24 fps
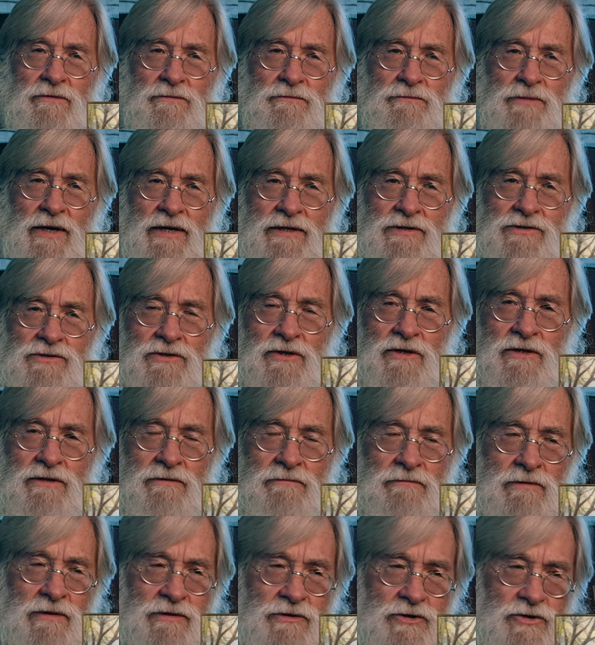based
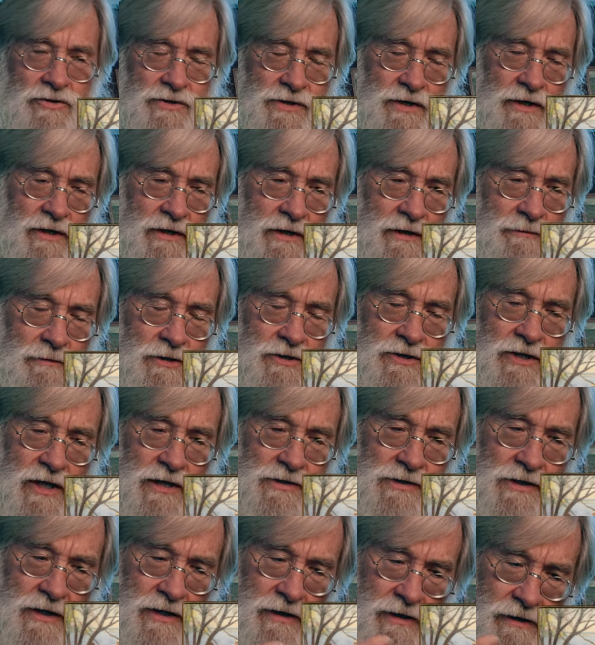on using an image
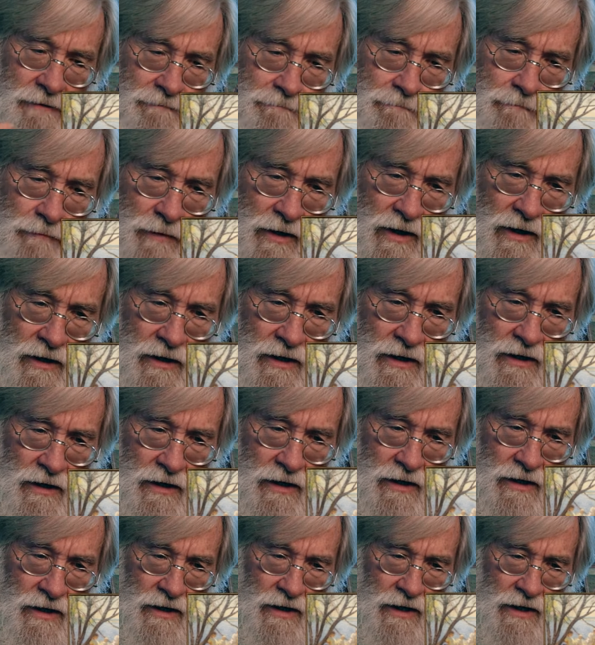as a
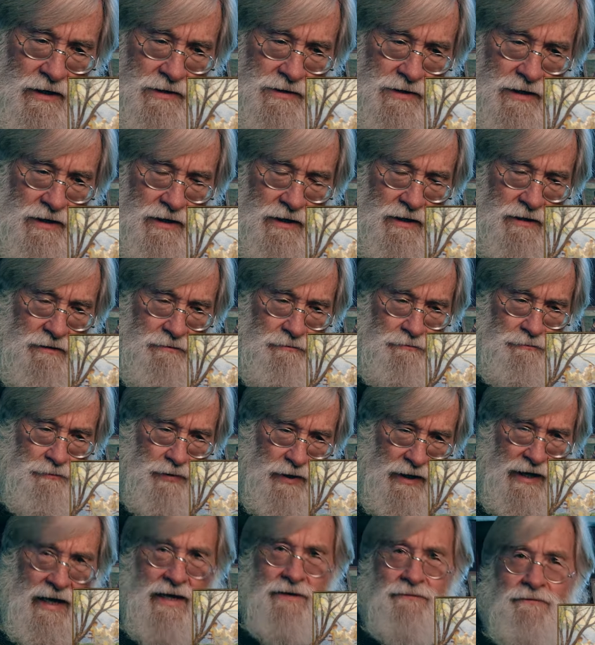as a
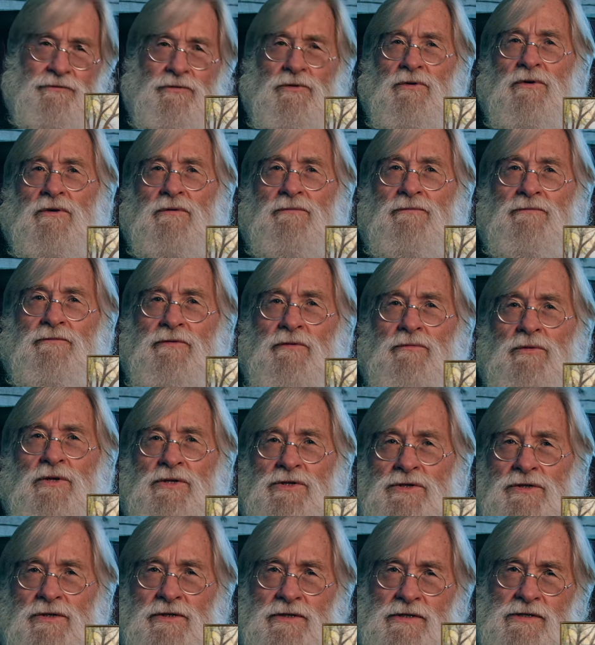platform from
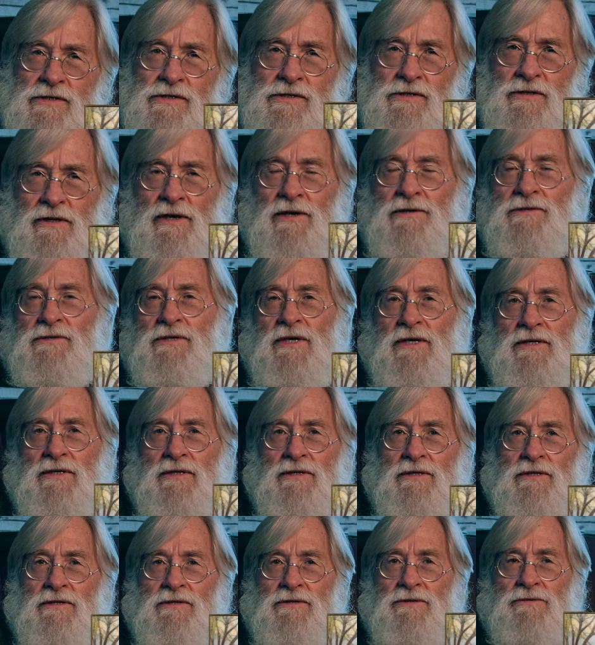which to discuss
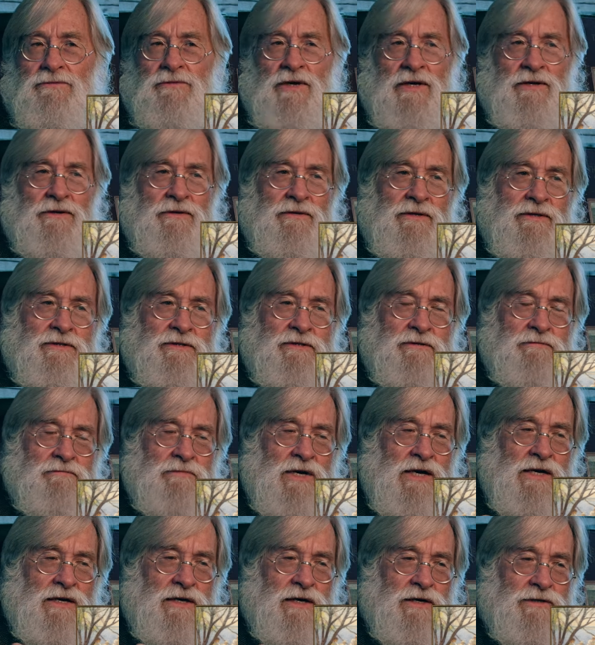ideas rather than to
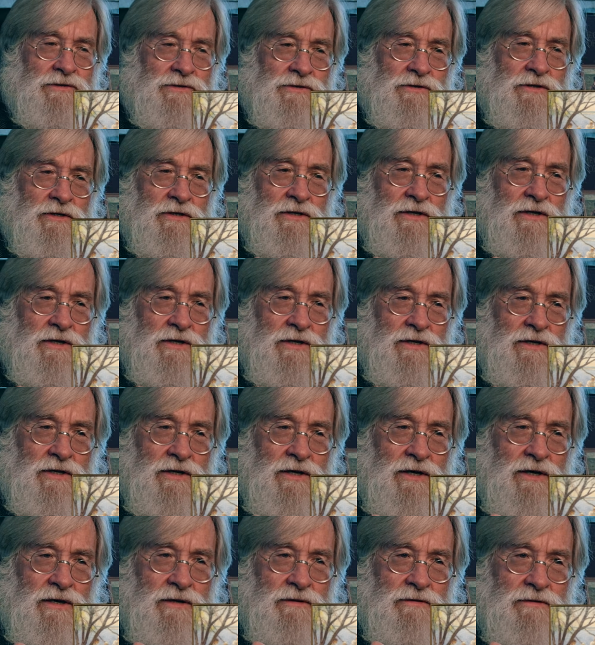make us
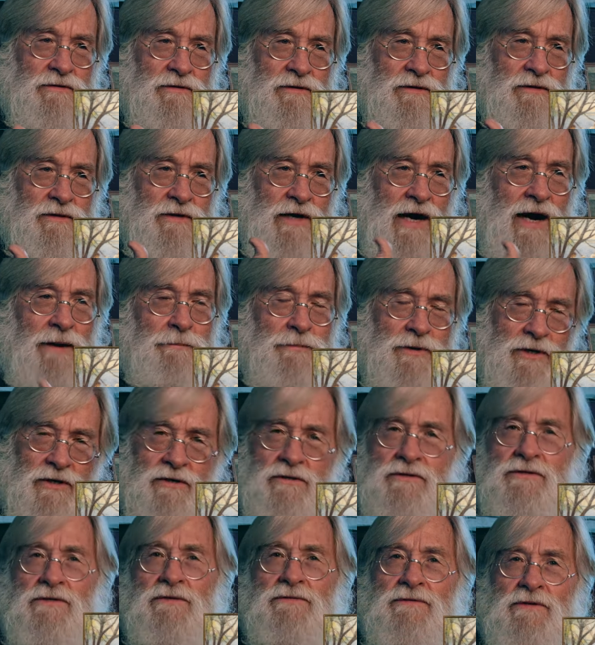
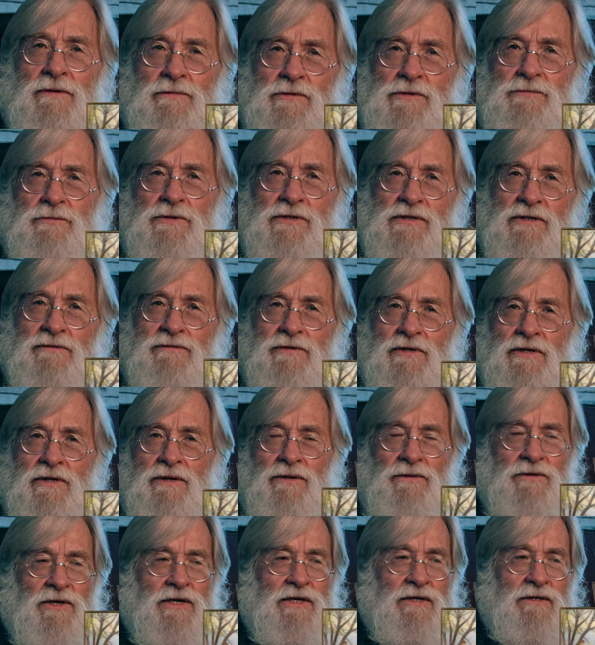copiers of some specific
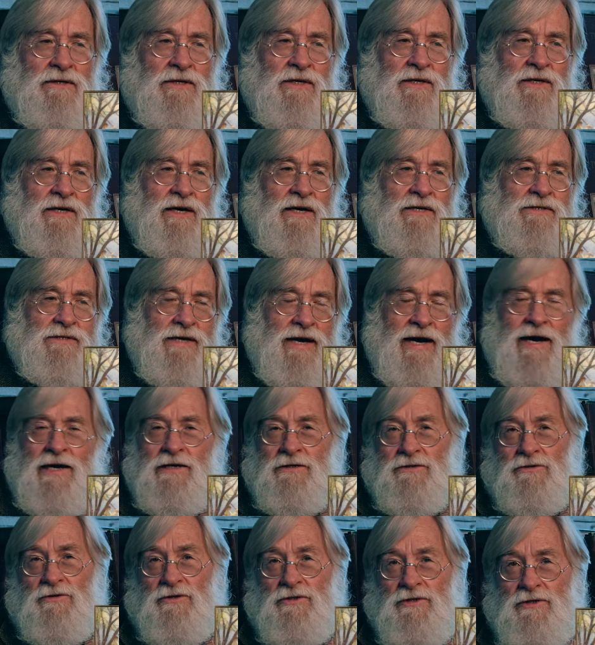thing that a guy is
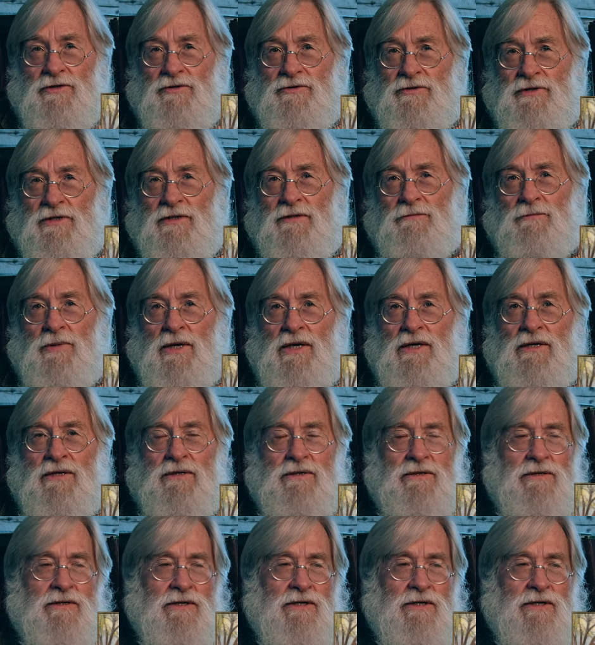actually doing in paint.